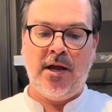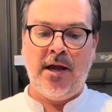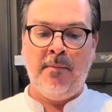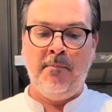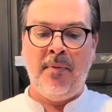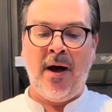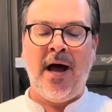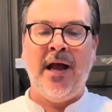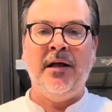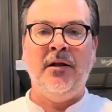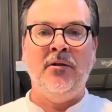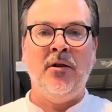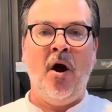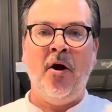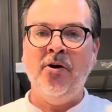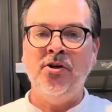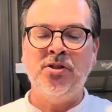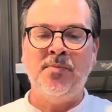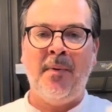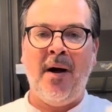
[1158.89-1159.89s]
and buy a
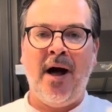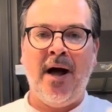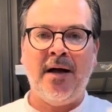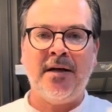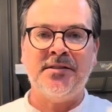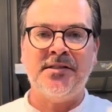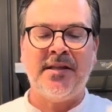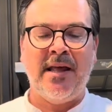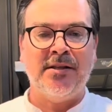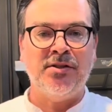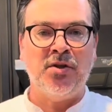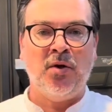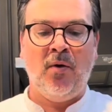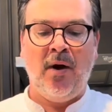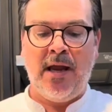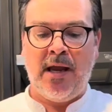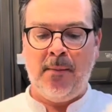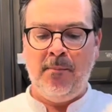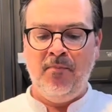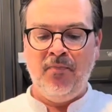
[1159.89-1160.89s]
large box, that's
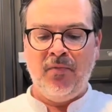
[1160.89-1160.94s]
great.